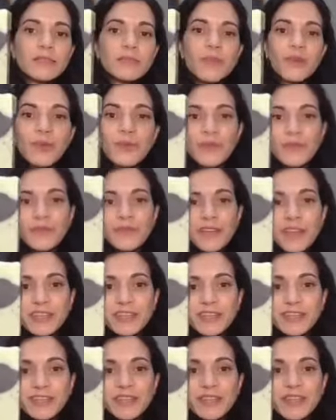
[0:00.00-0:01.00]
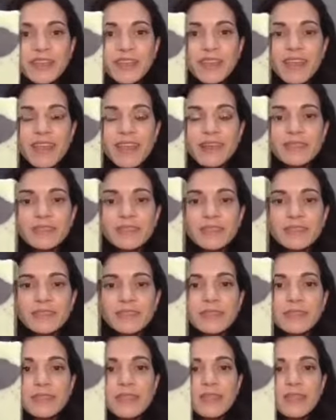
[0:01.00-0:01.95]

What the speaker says: more professional, I guess.